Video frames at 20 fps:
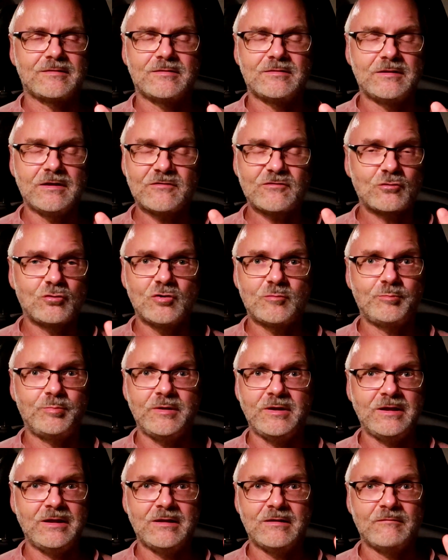This could
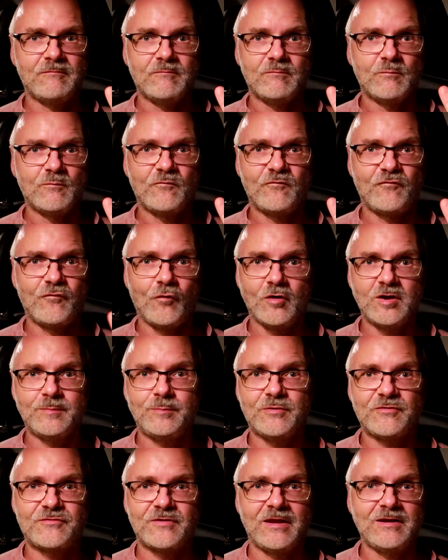be
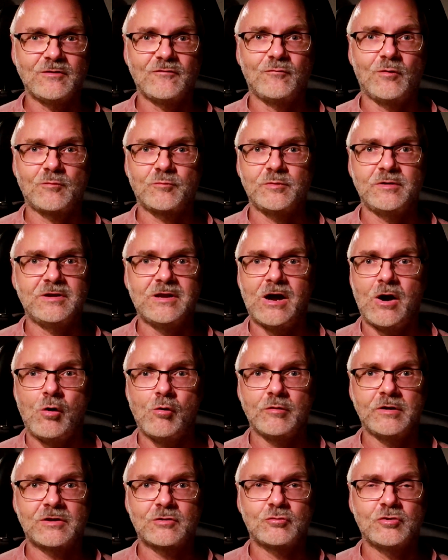40% of what we
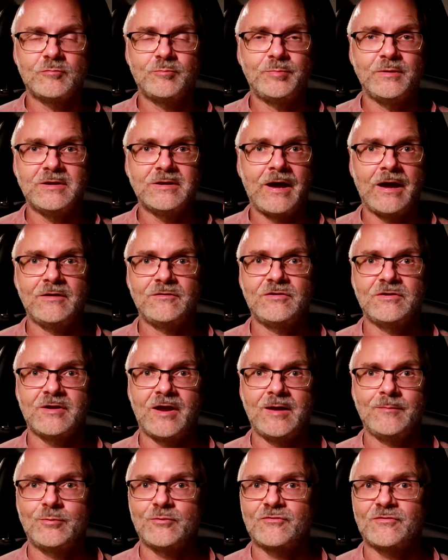know. It could be
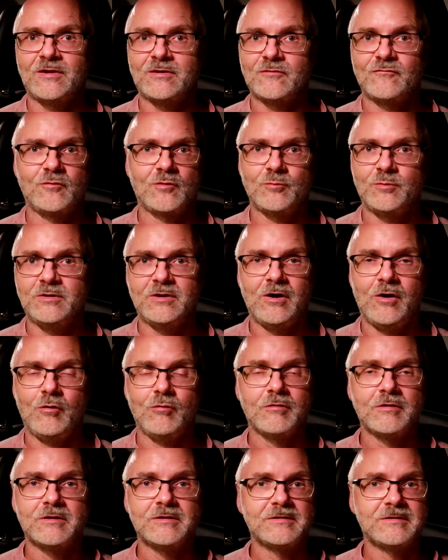99% of what we know.
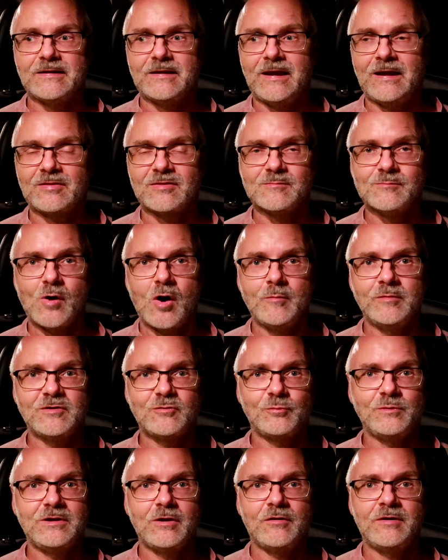At the
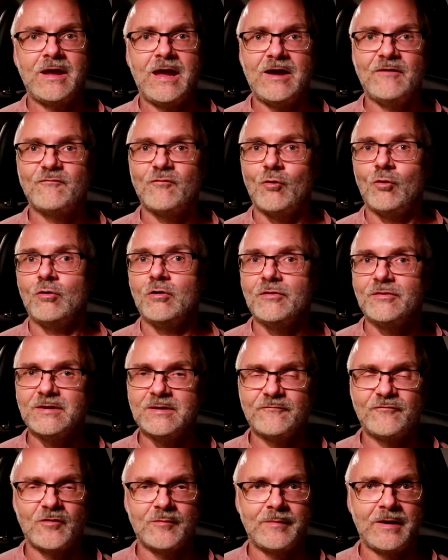moment, we don't have all the
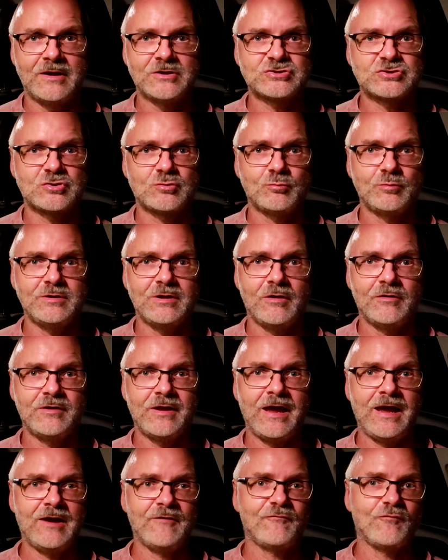information. We don't
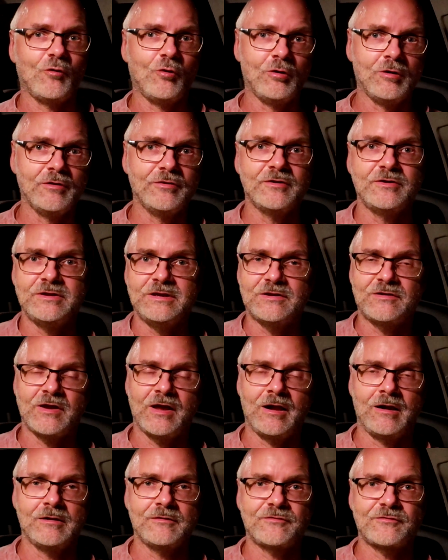have all the
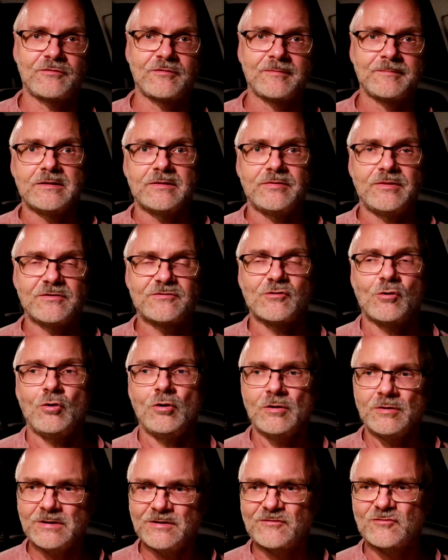details. This
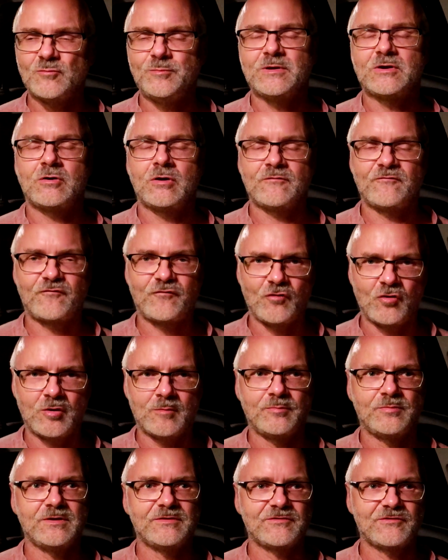all needs to be
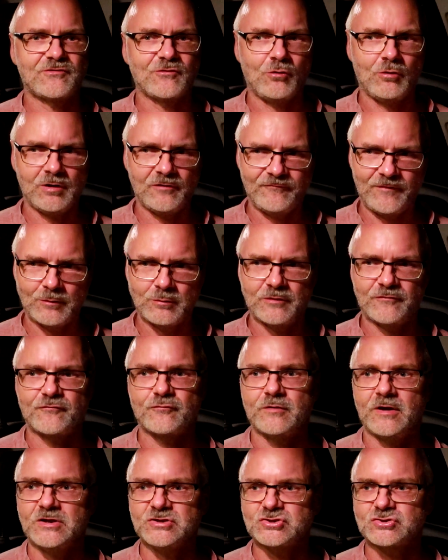confirmed. This is all very
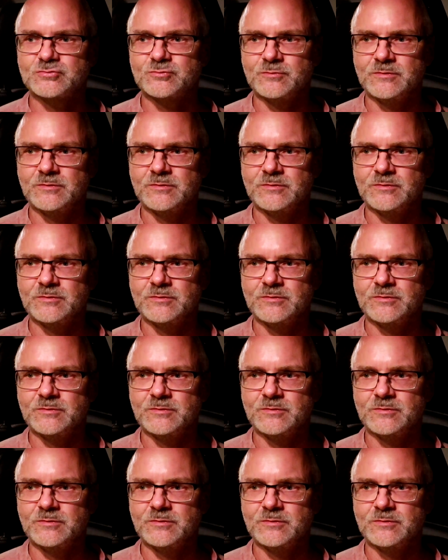fresh.